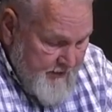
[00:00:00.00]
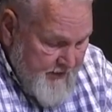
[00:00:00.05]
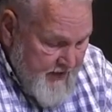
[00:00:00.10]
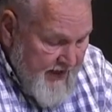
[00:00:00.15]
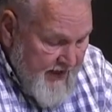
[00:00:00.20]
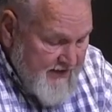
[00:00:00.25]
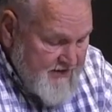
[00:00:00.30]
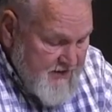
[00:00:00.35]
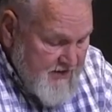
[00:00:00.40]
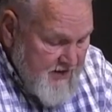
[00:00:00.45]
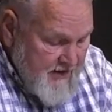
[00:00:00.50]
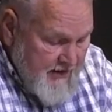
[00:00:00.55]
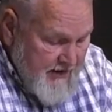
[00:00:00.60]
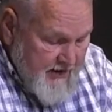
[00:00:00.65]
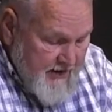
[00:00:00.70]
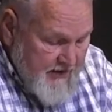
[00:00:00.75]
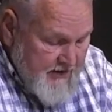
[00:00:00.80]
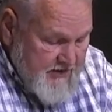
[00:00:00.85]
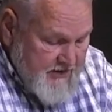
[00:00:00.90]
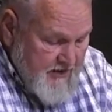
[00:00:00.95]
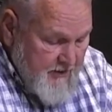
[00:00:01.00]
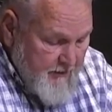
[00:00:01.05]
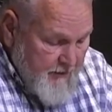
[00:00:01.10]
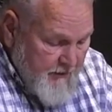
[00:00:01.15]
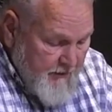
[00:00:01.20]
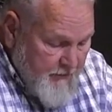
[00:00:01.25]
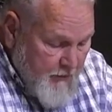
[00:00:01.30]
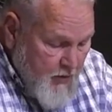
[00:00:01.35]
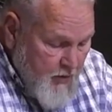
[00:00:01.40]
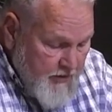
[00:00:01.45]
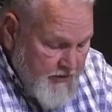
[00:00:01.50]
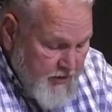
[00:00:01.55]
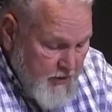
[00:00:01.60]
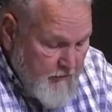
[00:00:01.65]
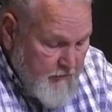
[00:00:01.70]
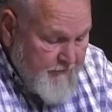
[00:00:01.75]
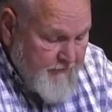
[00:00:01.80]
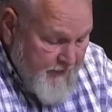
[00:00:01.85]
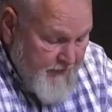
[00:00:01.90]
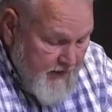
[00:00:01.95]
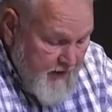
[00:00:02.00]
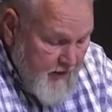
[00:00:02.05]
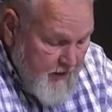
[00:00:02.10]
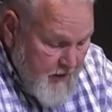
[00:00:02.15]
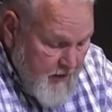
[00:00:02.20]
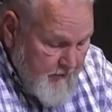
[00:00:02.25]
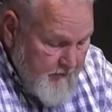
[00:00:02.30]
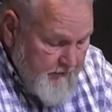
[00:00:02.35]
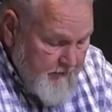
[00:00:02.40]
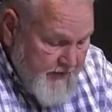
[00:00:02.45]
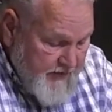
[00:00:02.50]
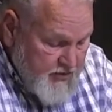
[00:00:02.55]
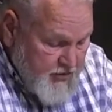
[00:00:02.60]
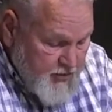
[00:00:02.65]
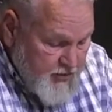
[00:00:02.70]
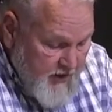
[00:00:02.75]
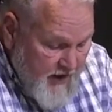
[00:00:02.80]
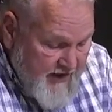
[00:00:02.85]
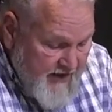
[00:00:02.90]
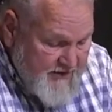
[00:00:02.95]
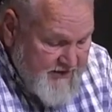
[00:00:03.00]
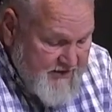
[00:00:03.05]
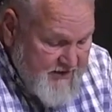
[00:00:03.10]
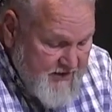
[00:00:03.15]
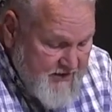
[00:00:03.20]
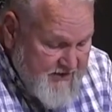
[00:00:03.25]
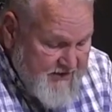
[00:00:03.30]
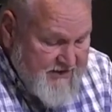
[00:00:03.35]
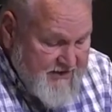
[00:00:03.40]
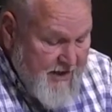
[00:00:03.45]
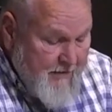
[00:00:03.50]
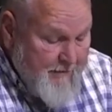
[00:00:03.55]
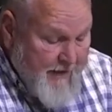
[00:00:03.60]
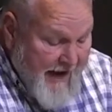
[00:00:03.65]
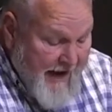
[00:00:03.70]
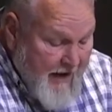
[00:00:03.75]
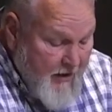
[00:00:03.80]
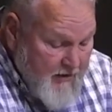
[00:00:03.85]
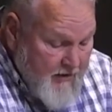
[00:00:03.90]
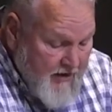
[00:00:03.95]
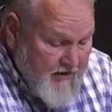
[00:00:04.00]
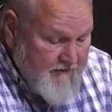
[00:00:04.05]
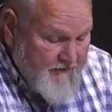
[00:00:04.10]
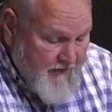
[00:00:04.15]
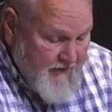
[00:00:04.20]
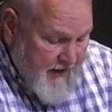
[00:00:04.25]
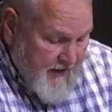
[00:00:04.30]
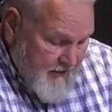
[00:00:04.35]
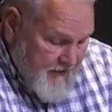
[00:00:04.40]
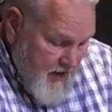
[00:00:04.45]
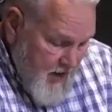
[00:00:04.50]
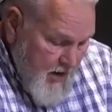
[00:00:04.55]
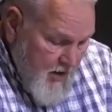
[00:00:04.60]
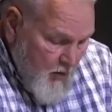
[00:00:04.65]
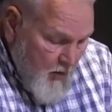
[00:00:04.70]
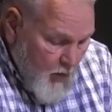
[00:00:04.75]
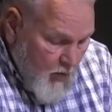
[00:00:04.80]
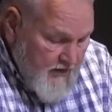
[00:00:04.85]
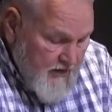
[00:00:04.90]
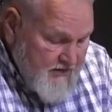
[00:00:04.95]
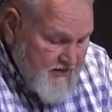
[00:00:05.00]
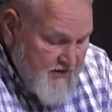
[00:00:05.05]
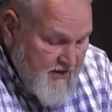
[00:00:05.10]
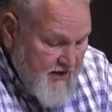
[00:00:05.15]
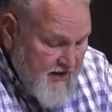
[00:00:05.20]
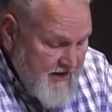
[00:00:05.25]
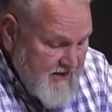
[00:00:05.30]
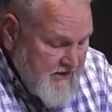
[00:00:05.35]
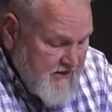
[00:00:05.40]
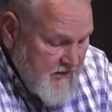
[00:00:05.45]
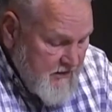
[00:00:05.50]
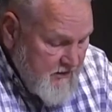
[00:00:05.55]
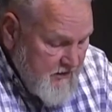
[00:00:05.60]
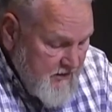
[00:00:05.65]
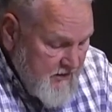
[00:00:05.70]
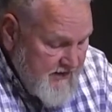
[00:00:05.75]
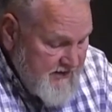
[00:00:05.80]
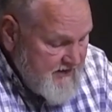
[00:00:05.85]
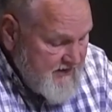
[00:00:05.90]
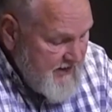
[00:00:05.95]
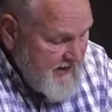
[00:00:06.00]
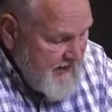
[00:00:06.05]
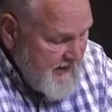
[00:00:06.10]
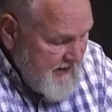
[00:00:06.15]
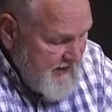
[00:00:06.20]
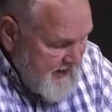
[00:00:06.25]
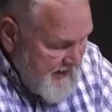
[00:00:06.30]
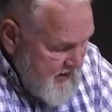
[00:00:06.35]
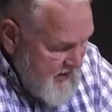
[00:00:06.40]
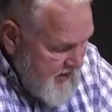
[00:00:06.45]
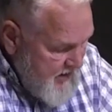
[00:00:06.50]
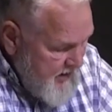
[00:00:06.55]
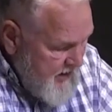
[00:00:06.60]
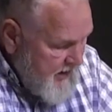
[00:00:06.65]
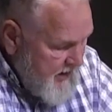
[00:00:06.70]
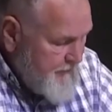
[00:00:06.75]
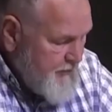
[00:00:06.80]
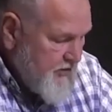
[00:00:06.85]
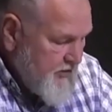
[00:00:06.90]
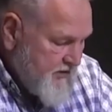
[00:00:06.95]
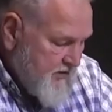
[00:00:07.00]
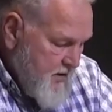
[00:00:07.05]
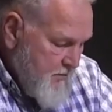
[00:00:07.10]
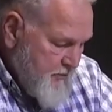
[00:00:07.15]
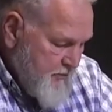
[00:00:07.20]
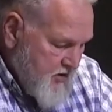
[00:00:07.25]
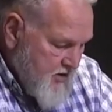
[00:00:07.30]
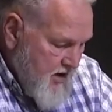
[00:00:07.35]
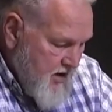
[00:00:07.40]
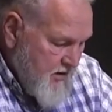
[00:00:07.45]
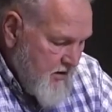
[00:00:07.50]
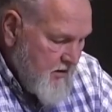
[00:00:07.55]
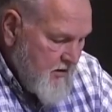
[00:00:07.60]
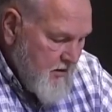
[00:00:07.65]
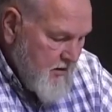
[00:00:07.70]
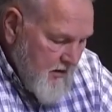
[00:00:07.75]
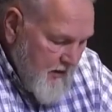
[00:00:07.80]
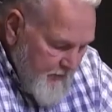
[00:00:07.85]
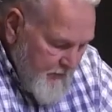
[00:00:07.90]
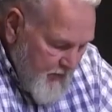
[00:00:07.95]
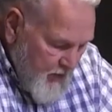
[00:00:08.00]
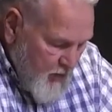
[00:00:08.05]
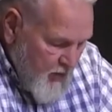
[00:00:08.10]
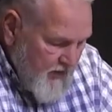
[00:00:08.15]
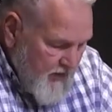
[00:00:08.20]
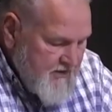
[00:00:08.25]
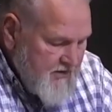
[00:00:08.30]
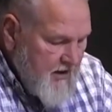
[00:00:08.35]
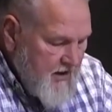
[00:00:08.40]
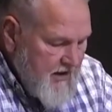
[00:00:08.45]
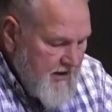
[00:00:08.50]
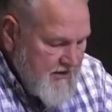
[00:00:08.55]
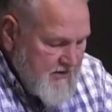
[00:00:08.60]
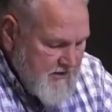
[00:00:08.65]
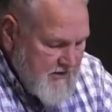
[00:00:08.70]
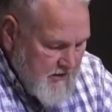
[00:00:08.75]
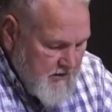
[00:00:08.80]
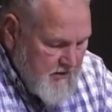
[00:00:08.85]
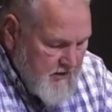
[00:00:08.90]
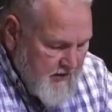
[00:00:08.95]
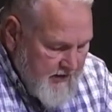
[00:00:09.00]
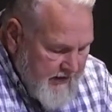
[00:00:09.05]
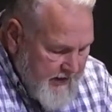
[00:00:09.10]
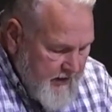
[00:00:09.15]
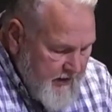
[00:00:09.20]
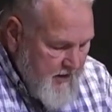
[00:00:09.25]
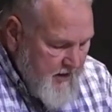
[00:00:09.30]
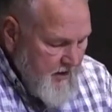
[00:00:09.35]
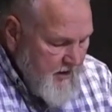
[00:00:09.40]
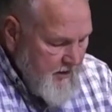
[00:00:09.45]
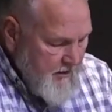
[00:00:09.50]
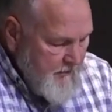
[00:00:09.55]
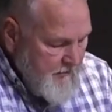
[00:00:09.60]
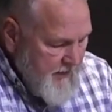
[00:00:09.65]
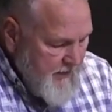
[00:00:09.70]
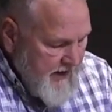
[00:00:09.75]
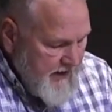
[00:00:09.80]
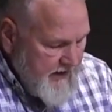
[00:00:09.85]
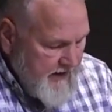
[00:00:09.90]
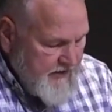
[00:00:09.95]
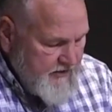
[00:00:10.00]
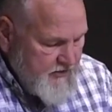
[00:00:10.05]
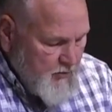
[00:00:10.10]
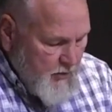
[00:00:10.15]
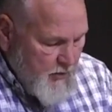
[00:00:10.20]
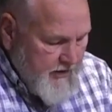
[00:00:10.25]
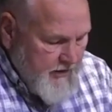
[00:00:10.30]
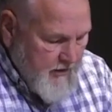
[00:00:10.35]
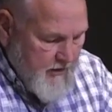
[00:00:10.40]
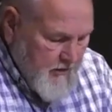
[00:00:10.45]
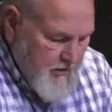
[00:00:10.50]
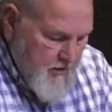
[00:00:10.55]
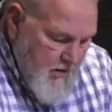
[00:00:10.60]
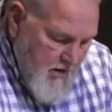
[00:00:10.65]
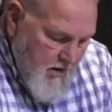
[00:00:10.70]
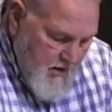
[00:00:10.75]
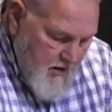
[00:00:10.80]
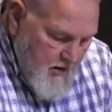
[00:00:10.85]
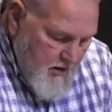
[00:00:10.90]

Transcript: The next thing is, number four, don't fear, but trust and step out in faith. Once God has clearly said it, again, not presumption, but once God has clearly made his will,